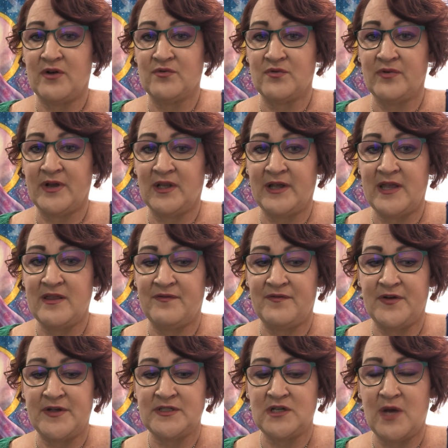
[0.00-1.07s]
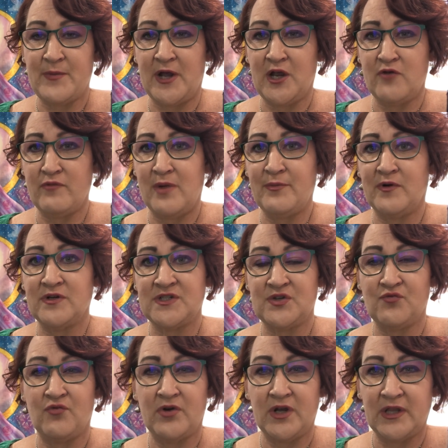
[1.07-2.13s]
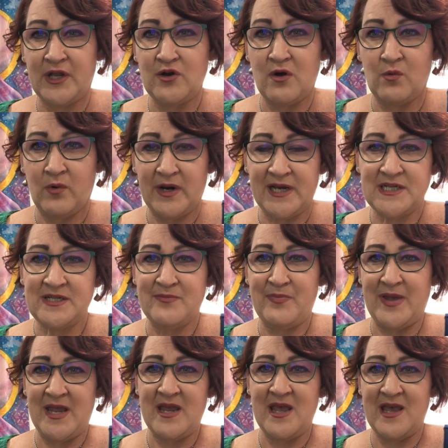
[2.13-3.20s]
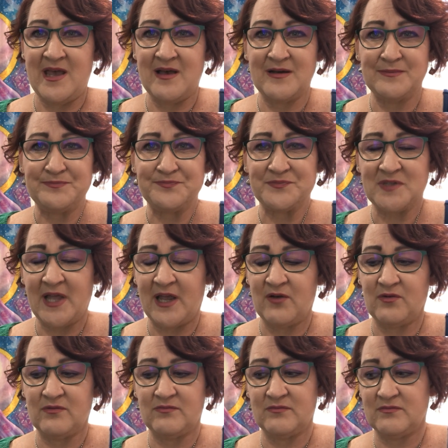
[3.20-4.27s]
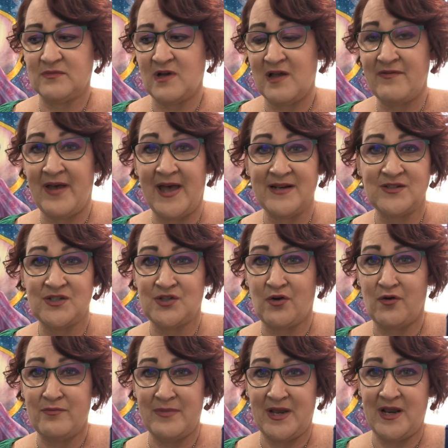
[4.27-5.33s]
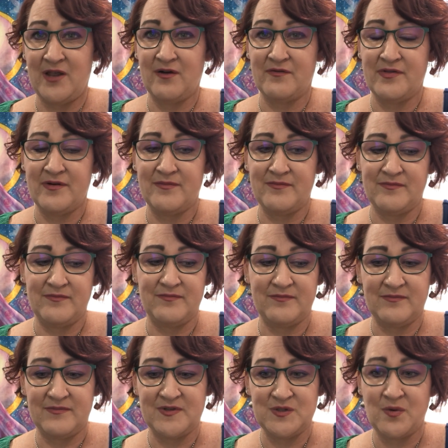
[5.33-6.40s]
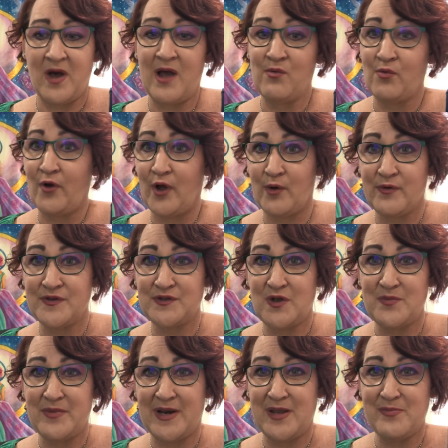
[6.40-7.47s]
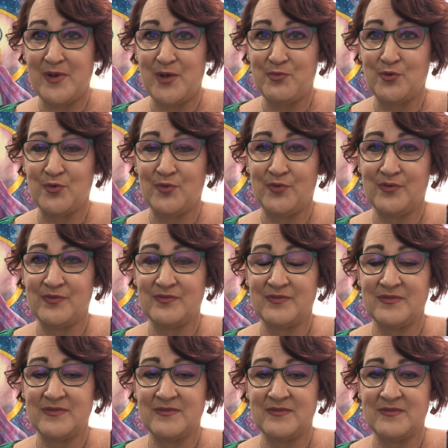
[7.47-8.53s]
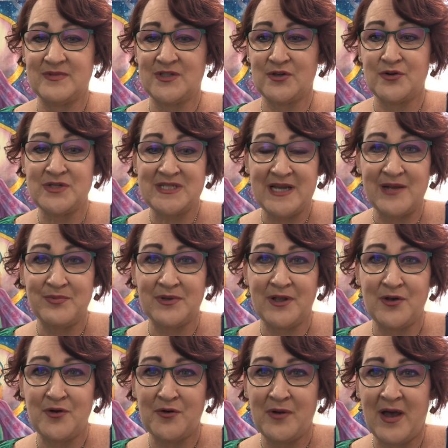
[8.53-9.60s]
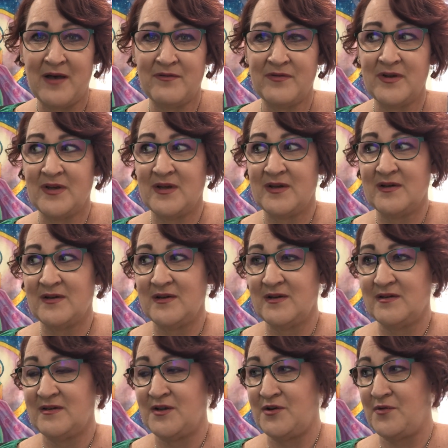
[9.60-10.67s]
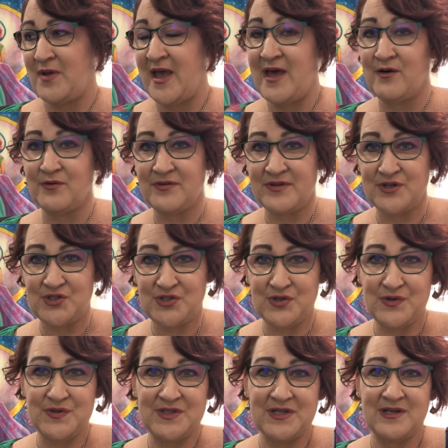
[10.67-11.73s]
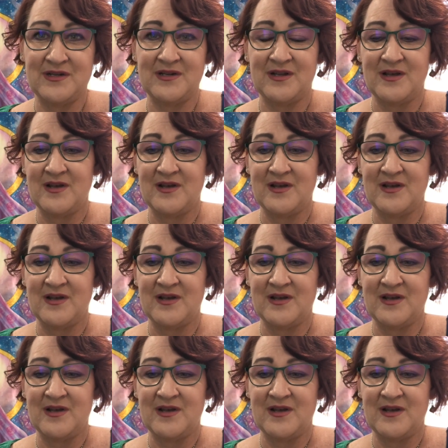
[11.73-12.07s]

really, the first time I can remember just really not wanting to be here. Like I've had so many of them. That's why I work with so many people so deeply who have, health issues and